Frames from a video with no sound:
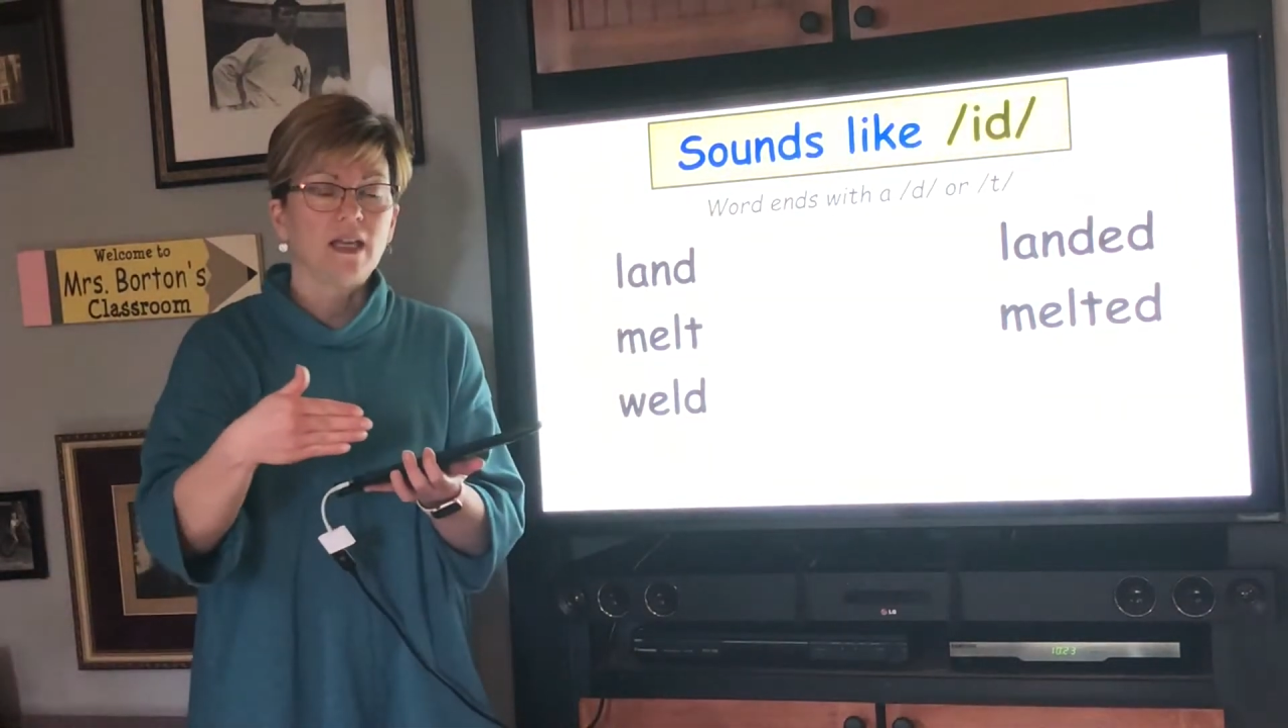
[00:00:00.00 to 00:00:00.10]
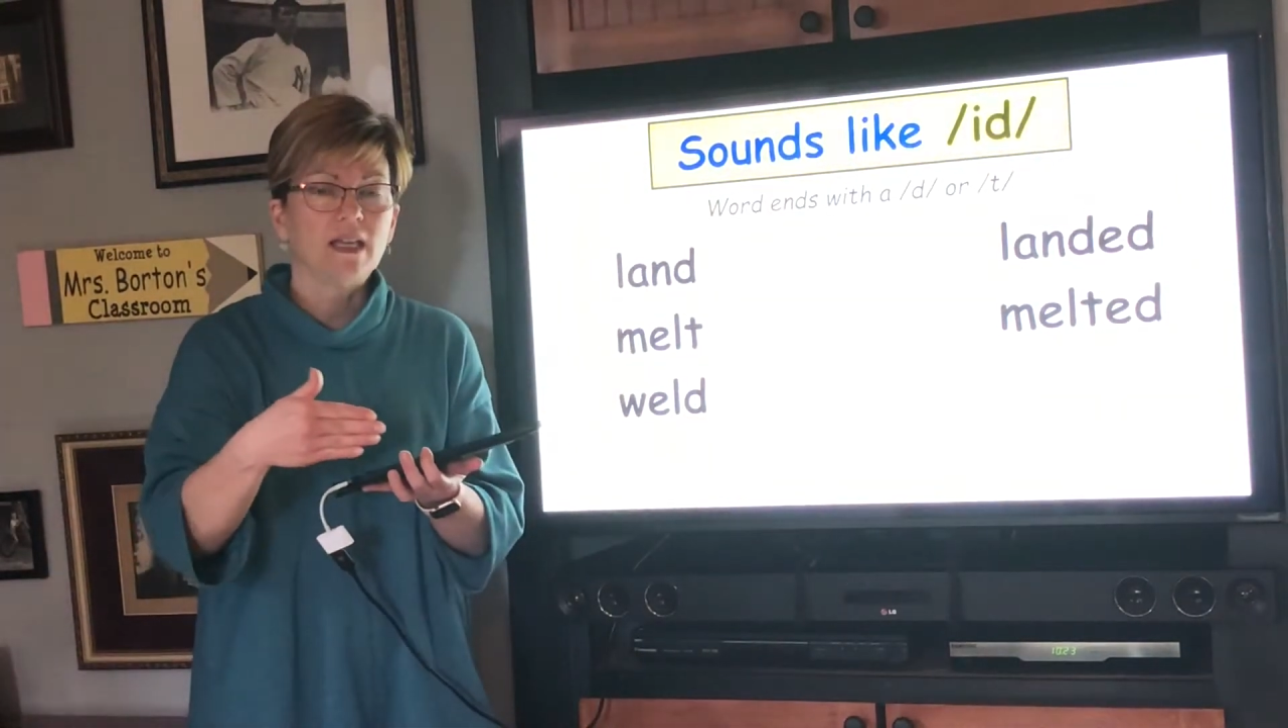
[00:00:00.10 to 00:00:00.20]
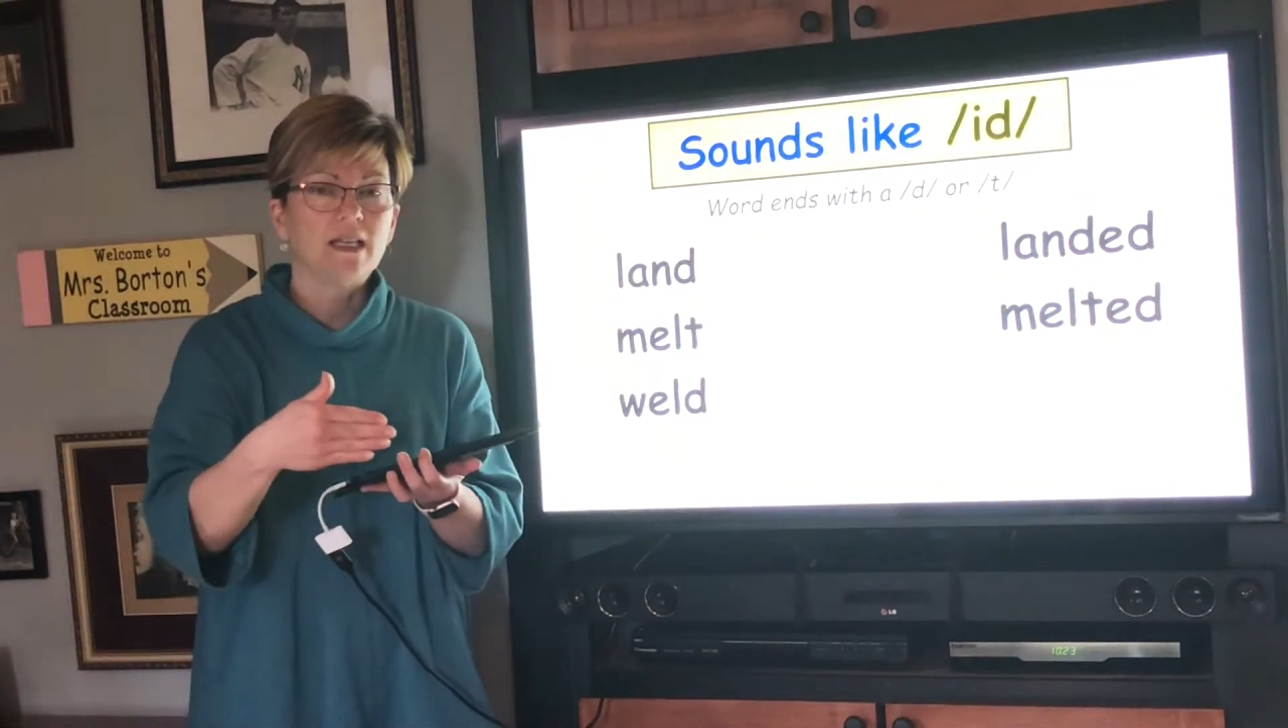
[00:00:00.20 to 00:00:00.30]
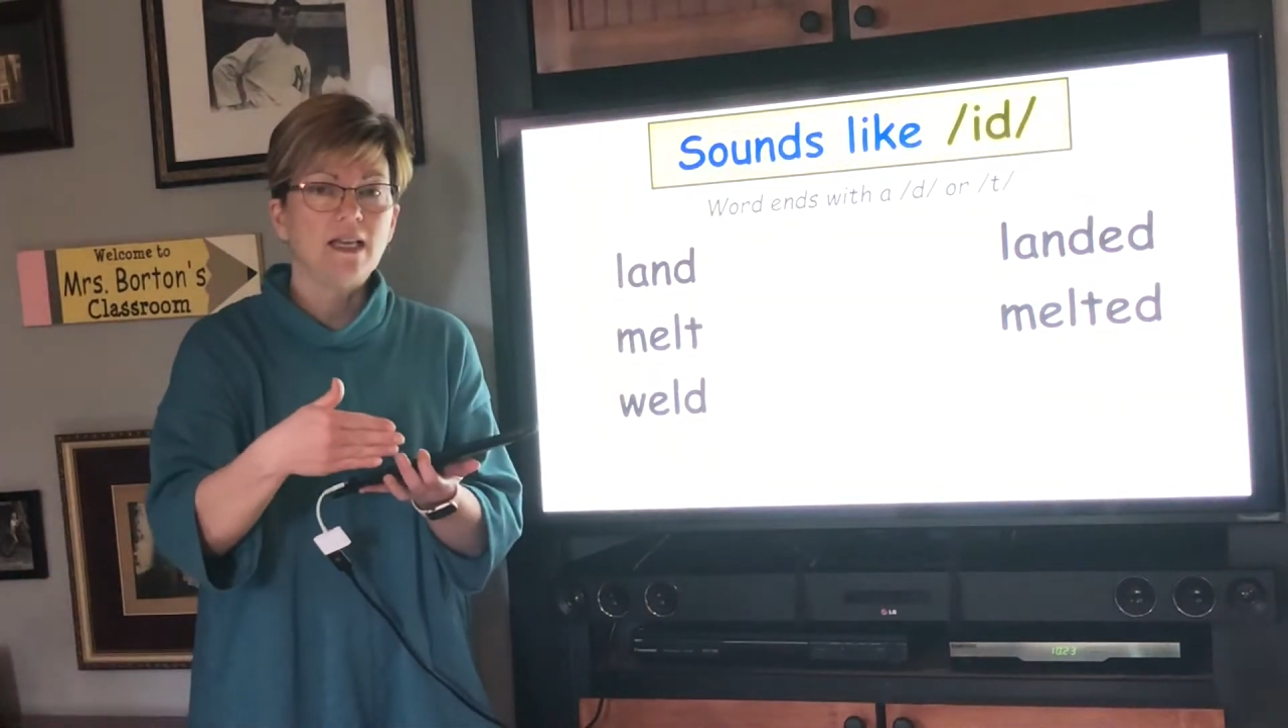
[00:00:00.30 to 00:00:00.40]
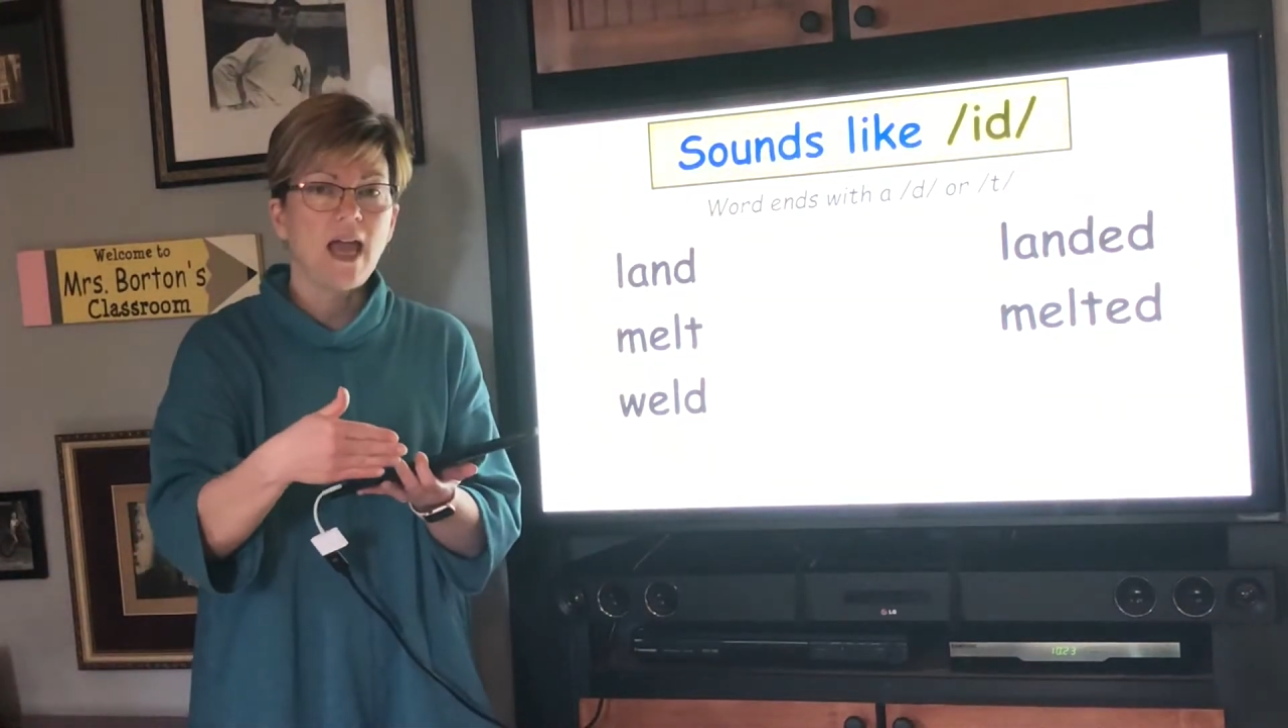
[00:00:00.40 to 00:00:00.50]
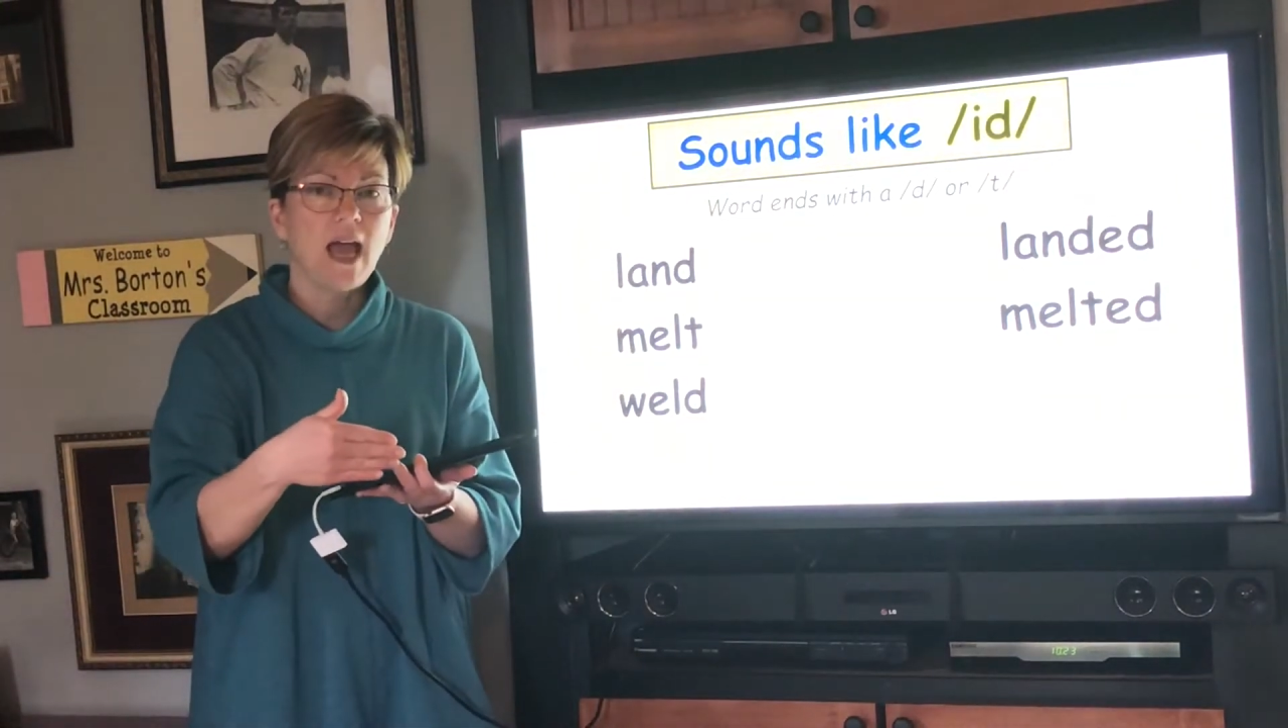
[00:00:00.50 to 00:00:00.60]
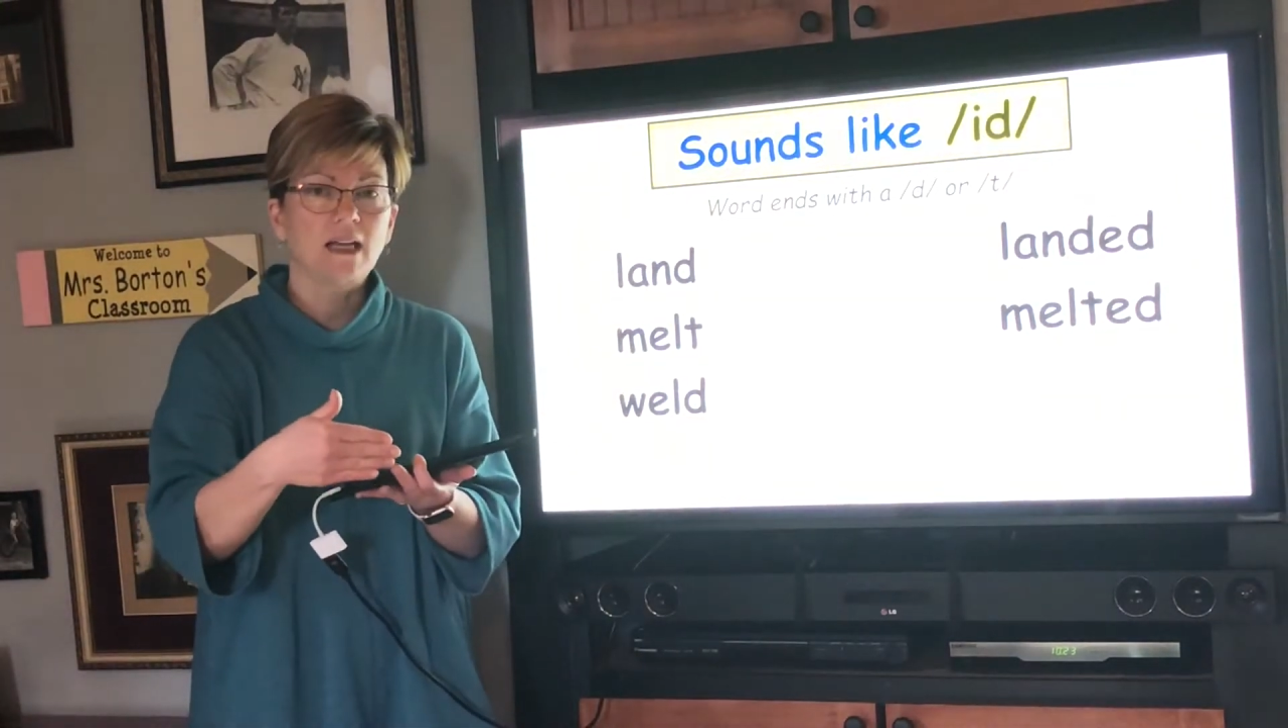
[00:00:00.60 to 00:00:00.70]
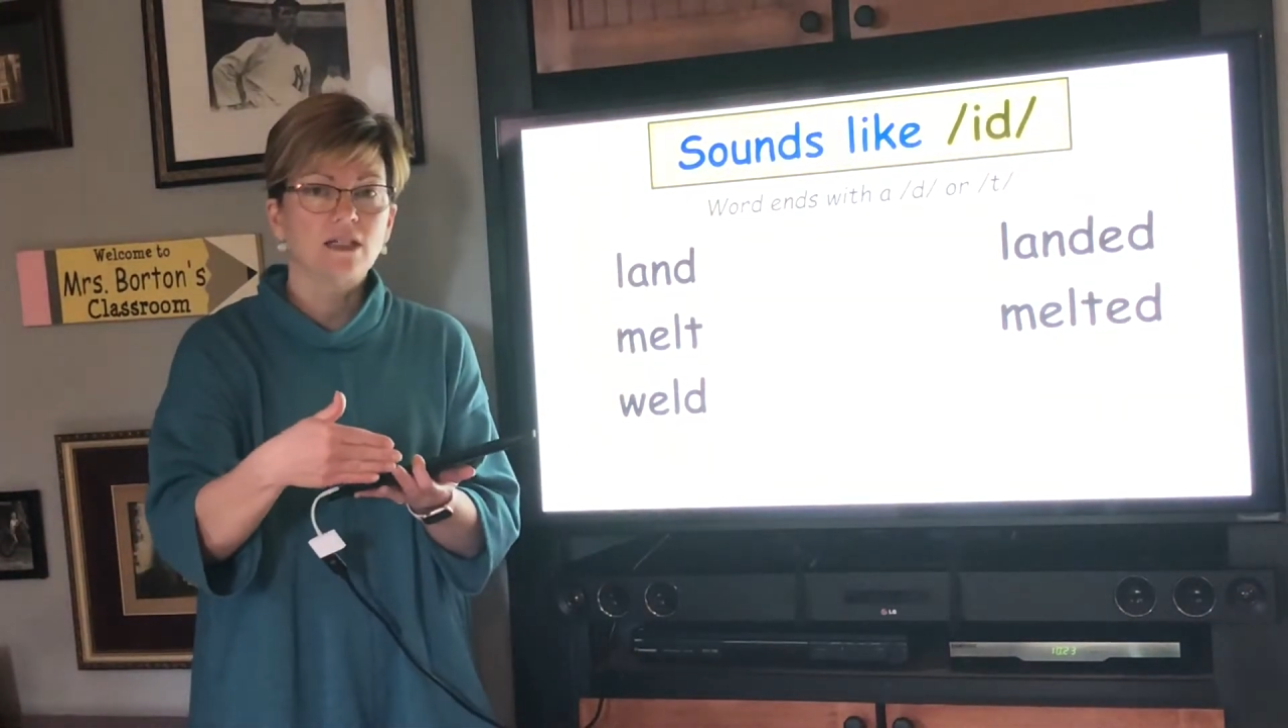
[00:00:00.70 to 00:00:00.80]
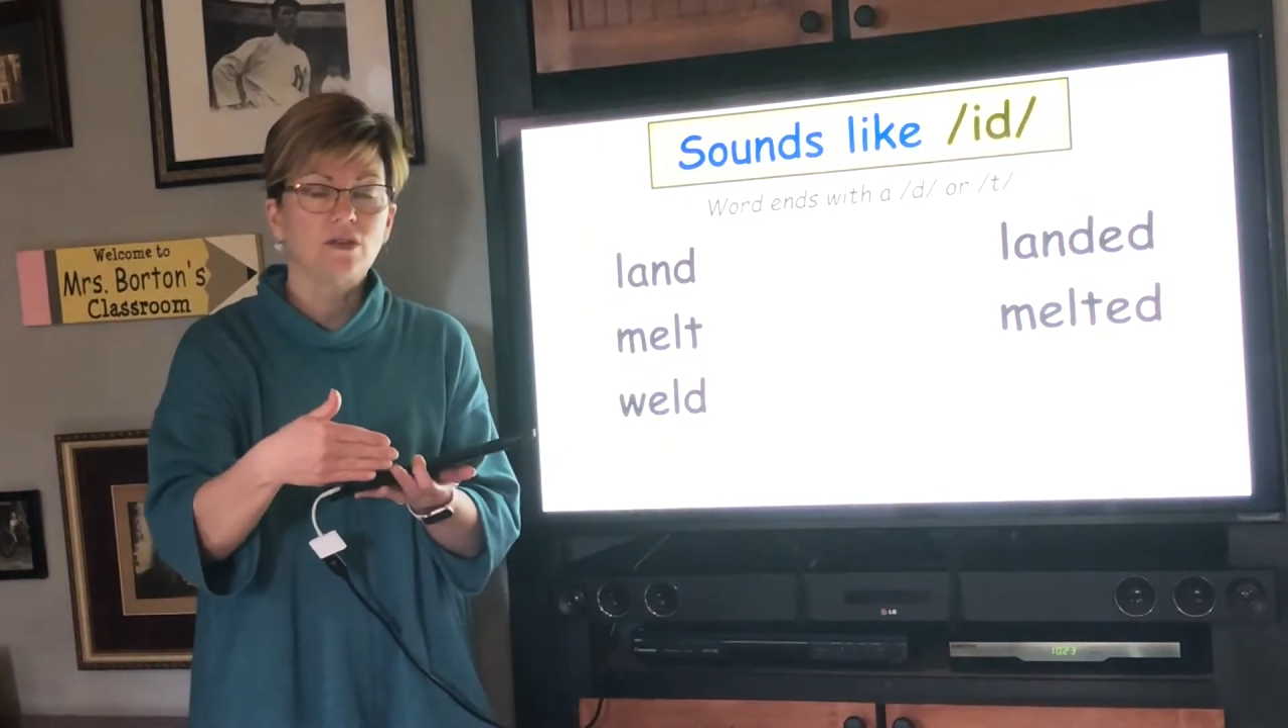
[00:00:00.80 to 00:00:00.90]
connect